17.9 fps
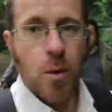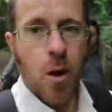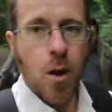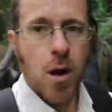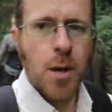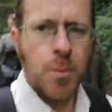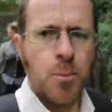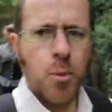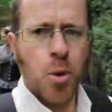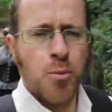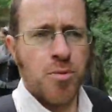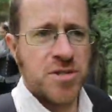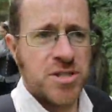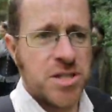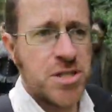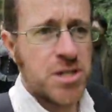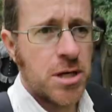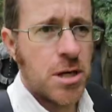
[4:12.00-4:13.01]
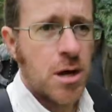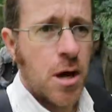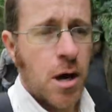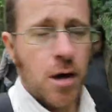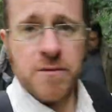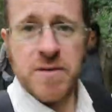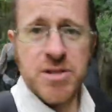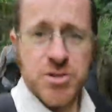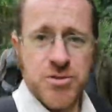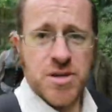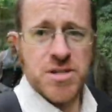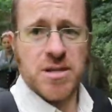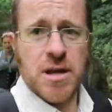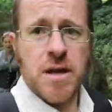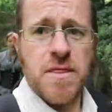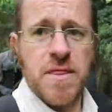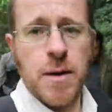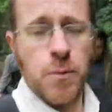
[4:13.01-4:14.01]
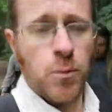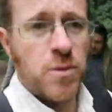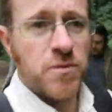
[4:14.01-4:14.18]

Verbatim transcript: we've got a couple more bridges of interest, and then